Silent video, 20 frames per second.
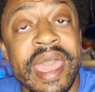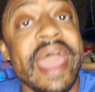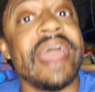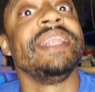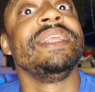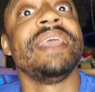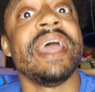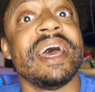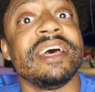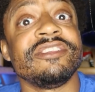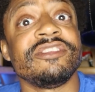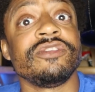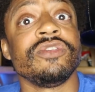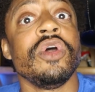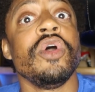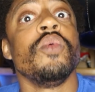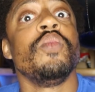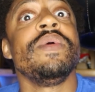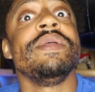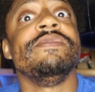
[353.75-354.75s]
And yes,
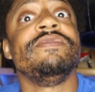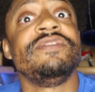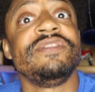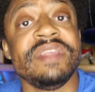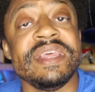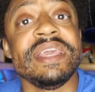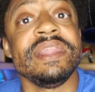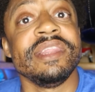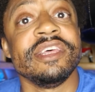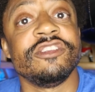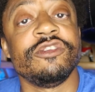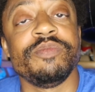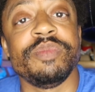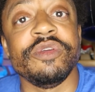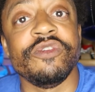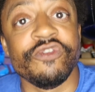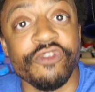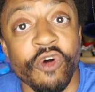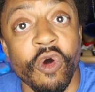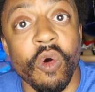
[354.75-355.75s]
we've seen this
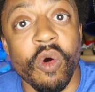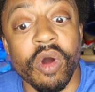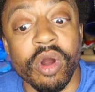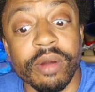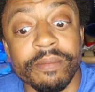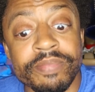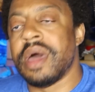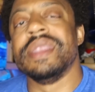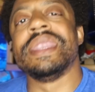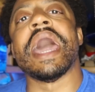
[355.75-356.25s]
before.